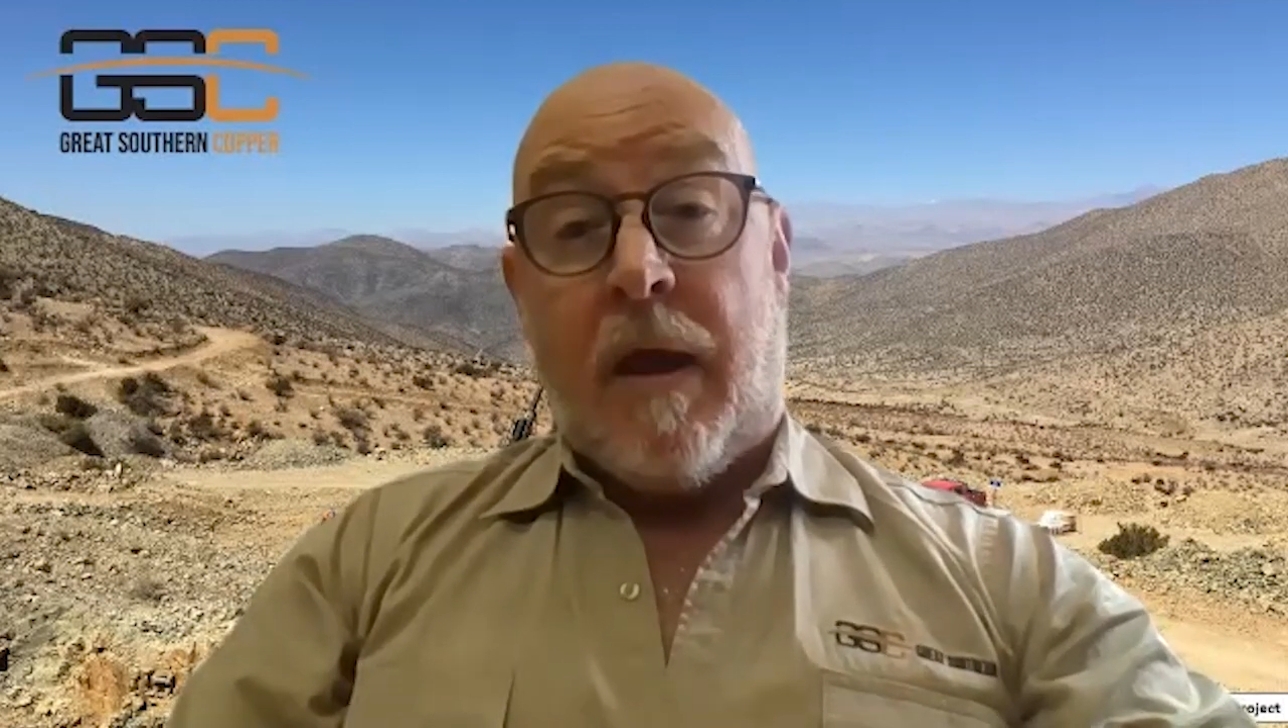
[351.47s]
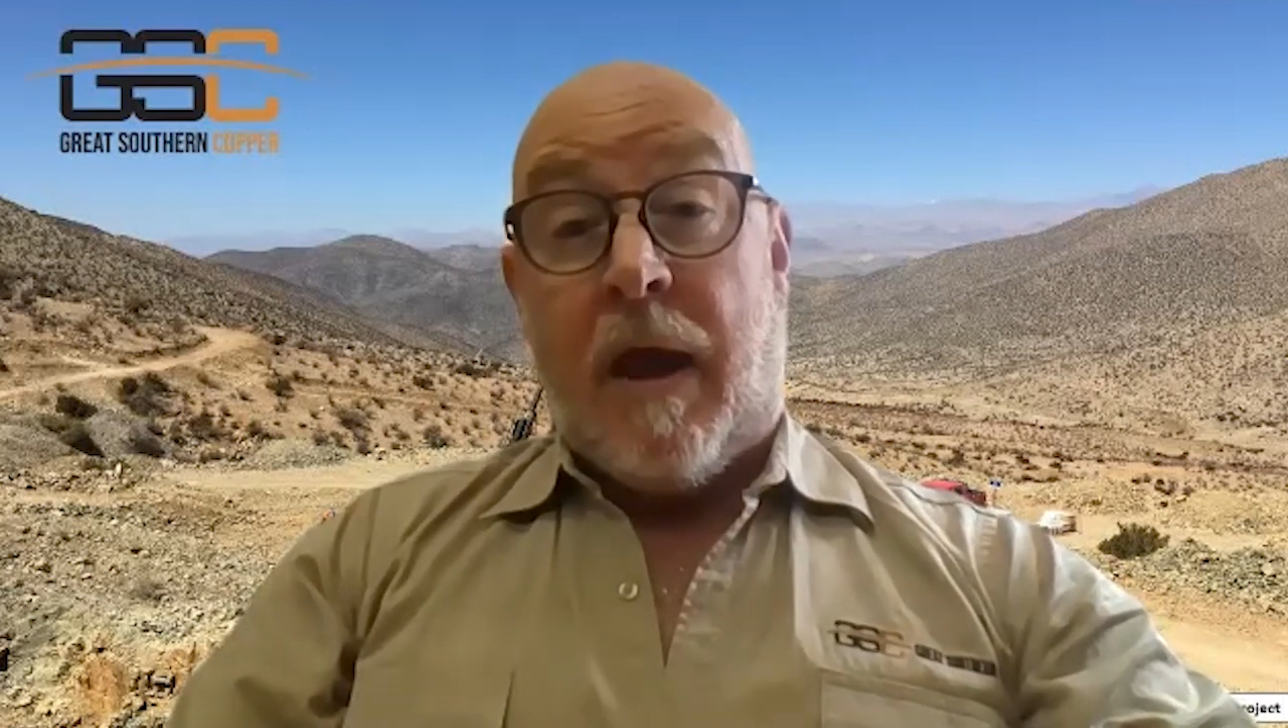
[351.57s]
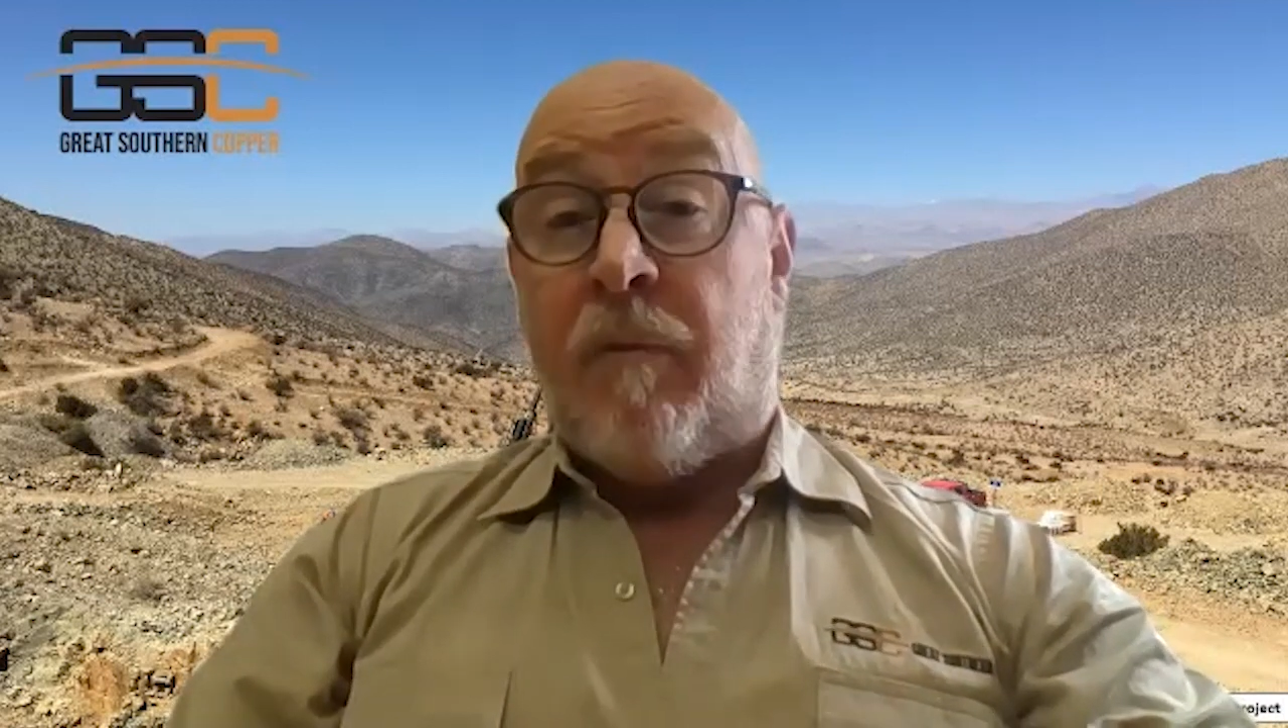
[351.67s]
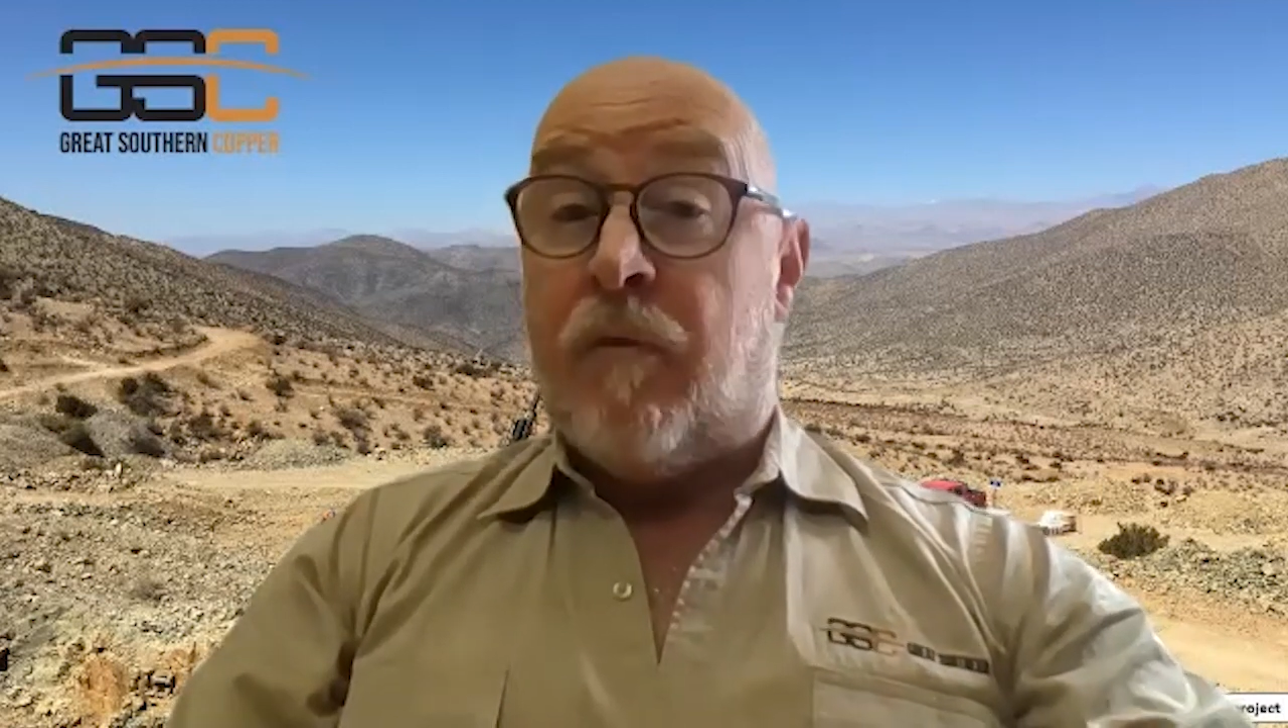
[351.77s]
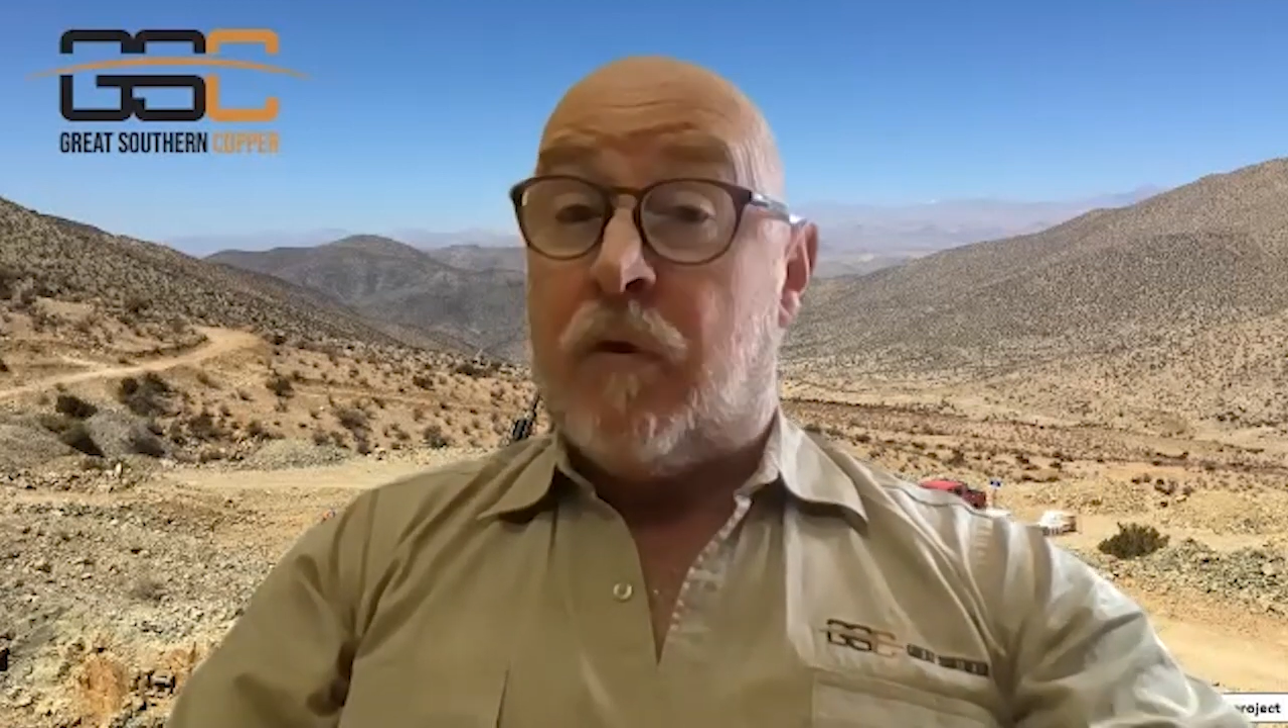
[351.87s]

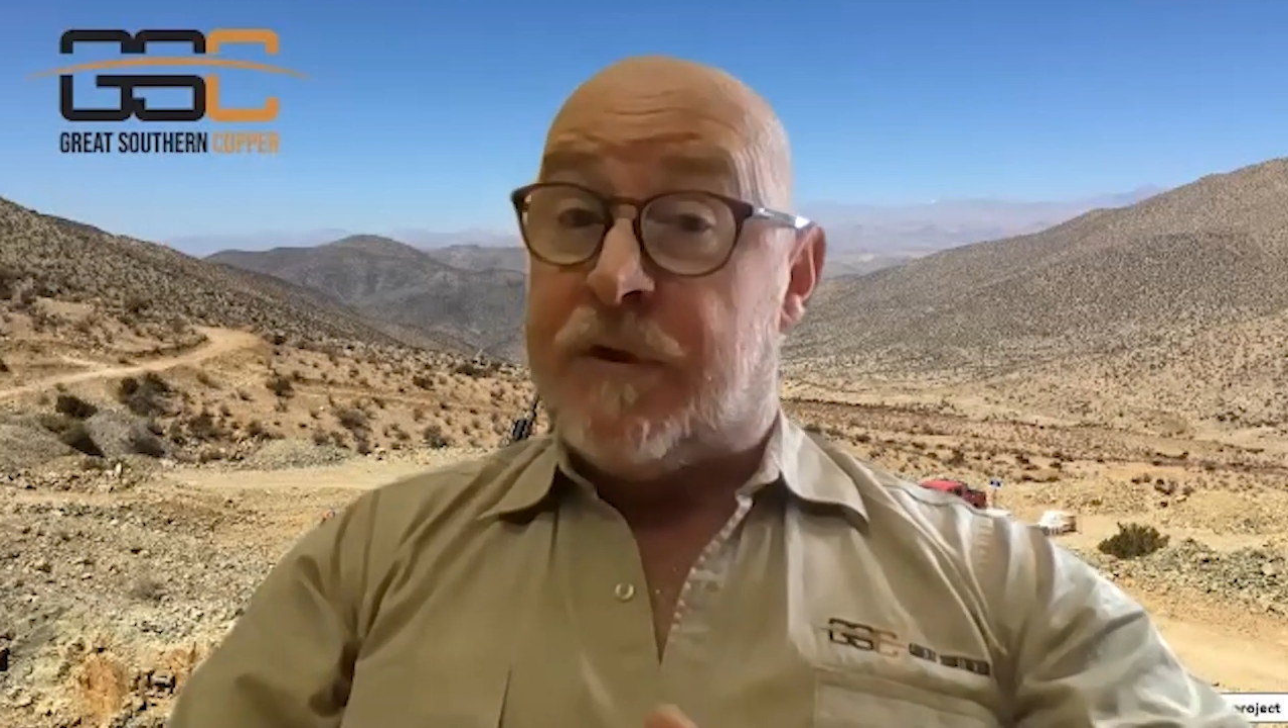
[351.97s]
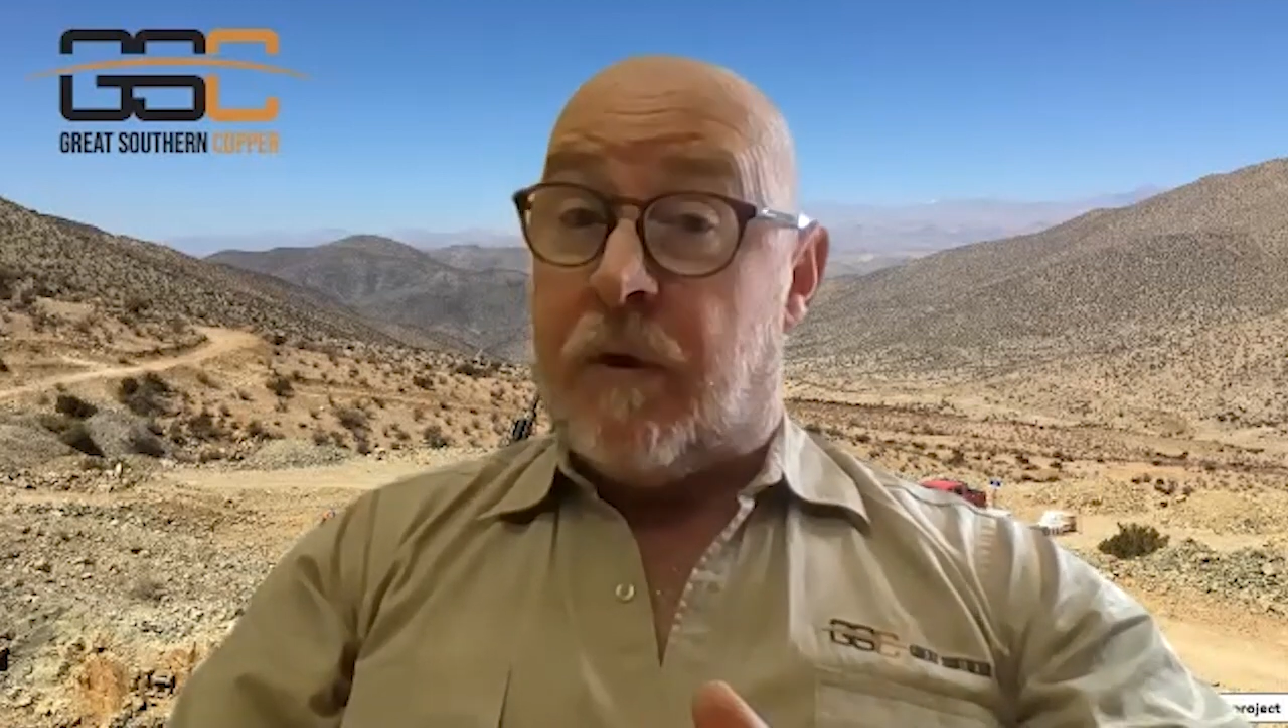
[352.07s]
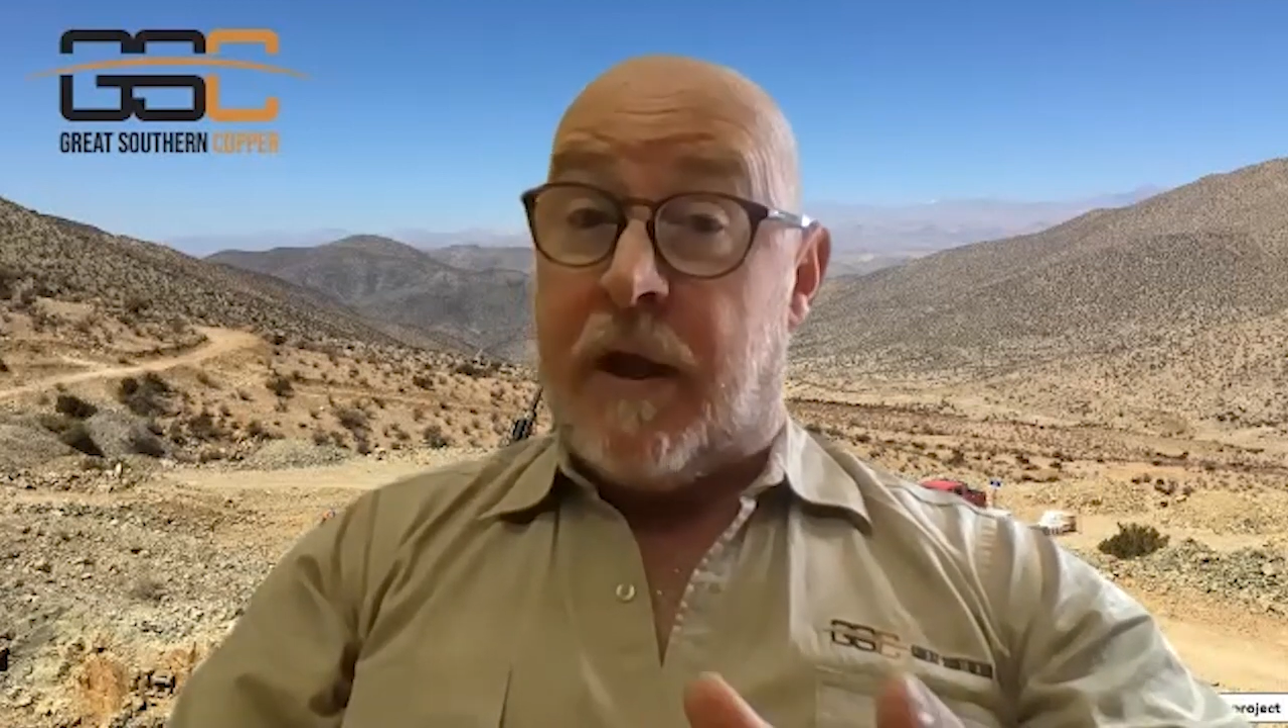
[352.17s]
And we've also